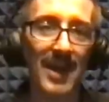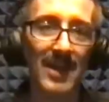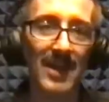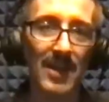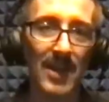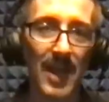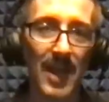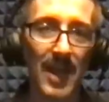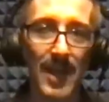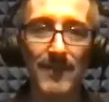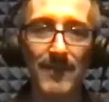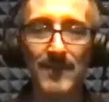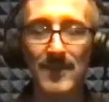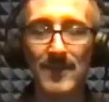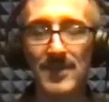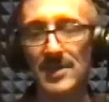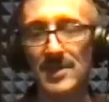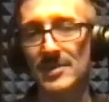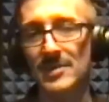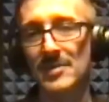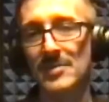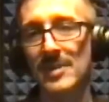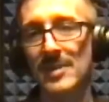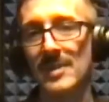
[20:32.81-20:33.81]
life and
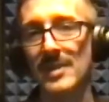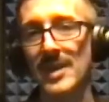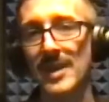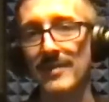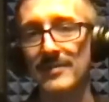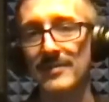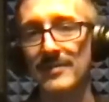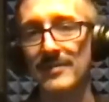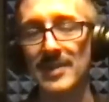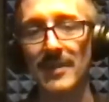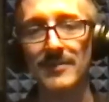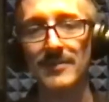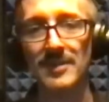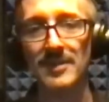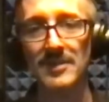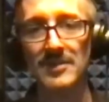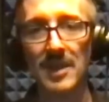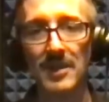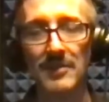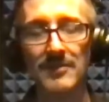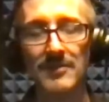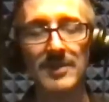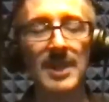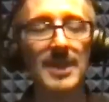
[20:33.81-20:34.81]
you're doing a lot of
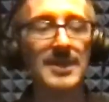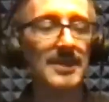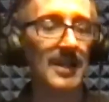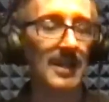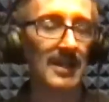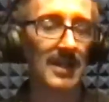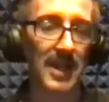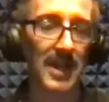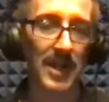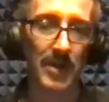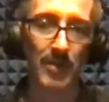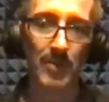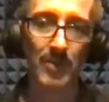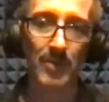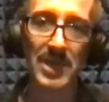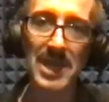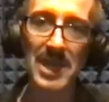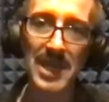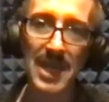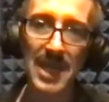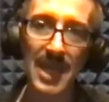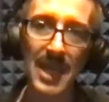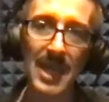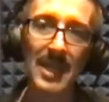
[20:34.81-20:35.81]
self-discovery. I did a lot of
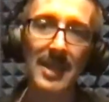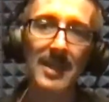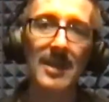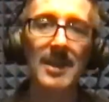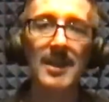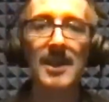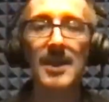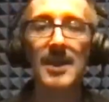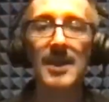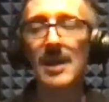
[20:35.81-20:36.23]
reading.